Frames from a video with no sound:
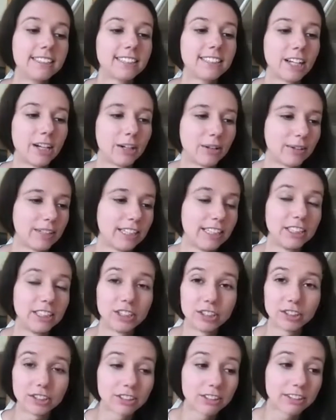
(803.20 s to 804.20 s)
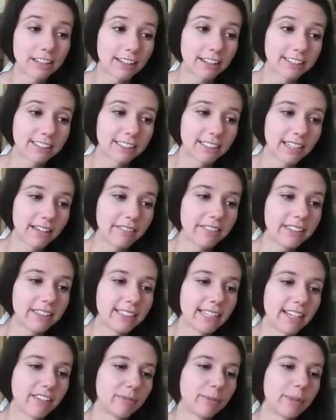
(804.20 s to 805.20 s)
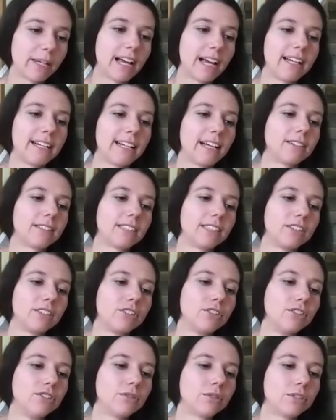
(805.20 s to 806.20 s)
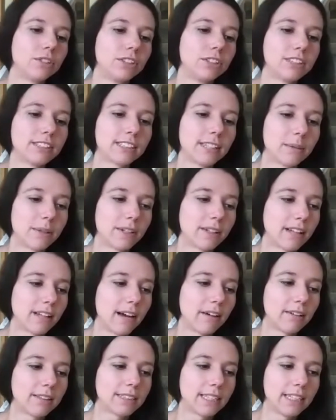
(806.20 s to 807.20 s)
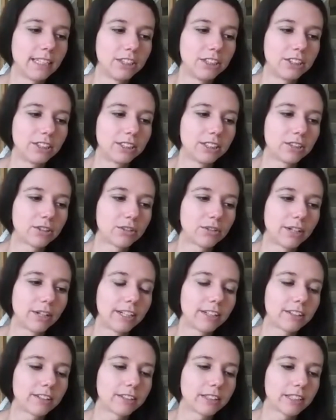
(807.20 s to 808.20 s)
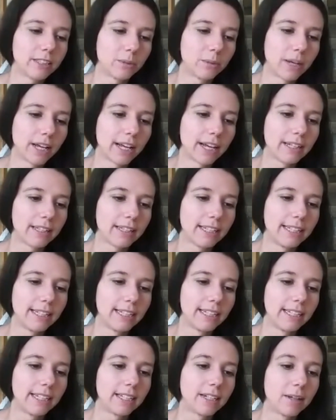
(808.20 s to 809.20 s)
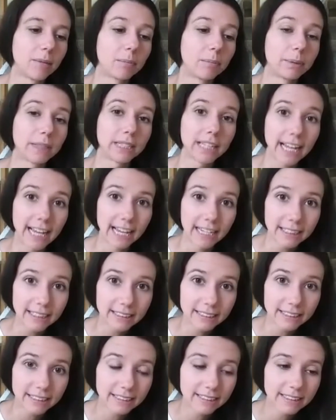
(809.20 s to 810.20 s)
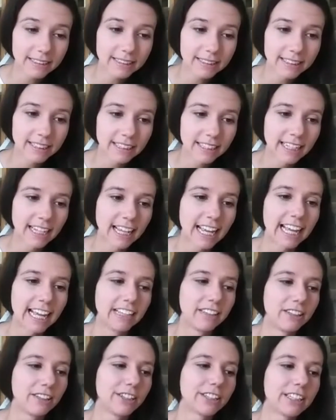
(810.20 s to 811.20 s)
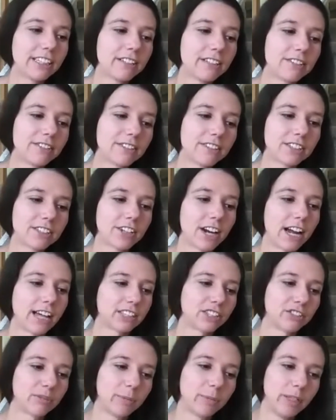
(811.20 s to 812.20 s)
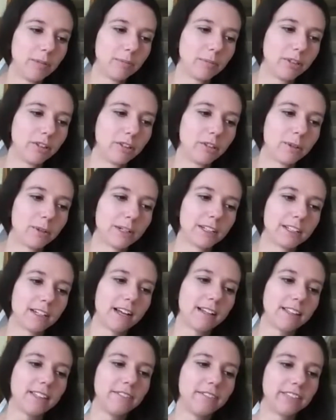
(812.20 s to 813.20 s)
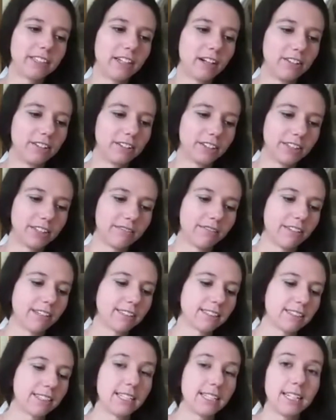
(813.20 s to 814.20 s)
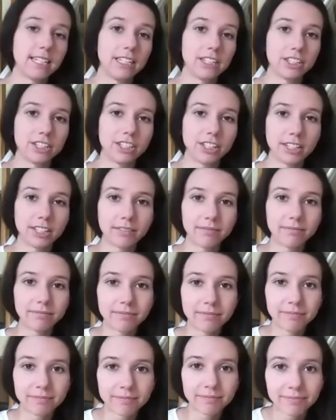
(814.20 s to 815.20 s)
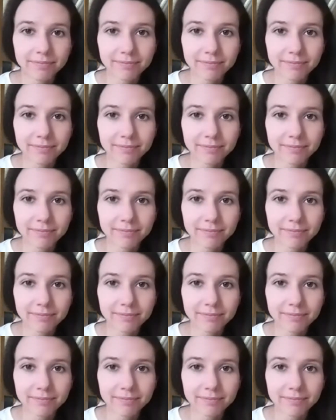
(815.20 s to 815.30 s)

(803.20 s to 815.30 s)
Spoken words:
So, in June 2011, the FBI announced its new rules that would allow its agents greater leeway in blank and looking through the trash of people who are not even under investigation.